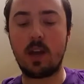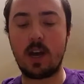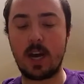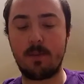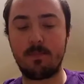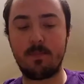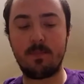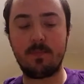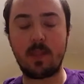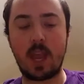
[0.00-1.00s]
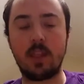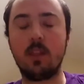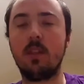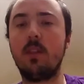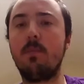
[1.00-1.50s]

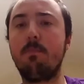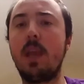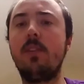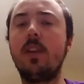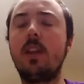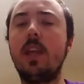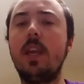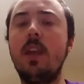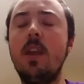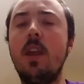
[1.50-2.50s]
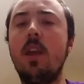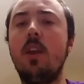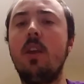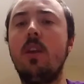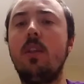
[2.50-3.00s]
And basically,
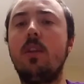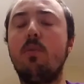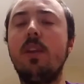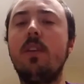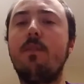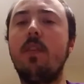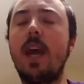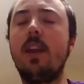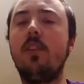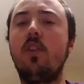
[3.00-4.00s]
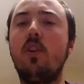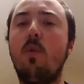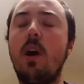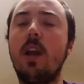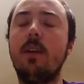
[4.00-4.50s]
the reason for that is you
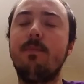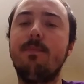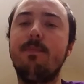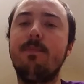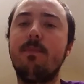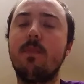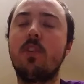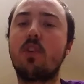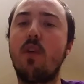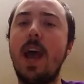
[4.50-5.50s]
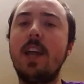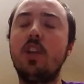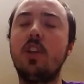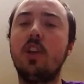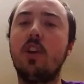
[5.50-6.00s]
don't want to
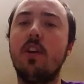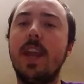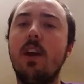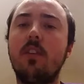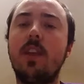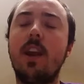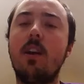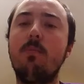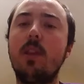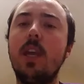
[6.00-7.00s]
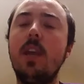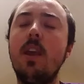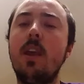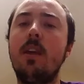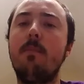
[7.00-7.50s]
scratch your nail
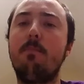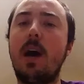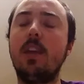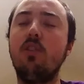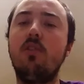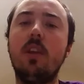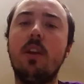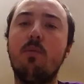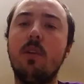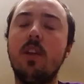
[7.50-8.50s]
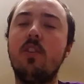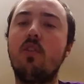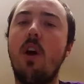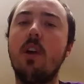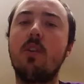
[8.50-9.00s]
terribly by using a really
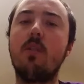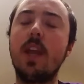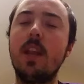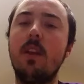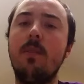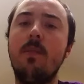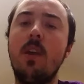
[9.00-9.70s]
strong grit.